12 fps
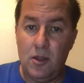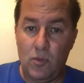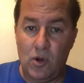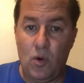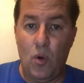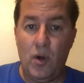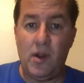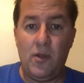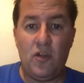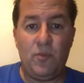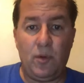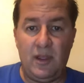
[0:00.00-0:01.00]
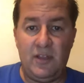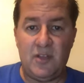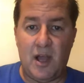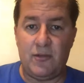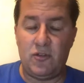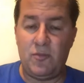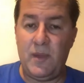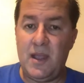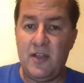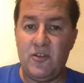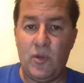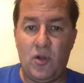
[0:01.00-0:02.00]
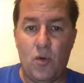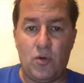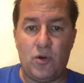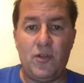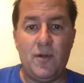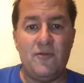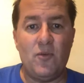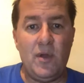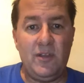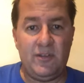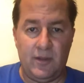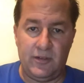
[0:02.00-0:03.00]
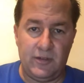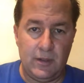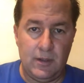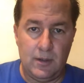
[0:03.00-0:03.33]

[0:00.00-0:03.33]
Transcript: recording of those police officers because it recorded their voices.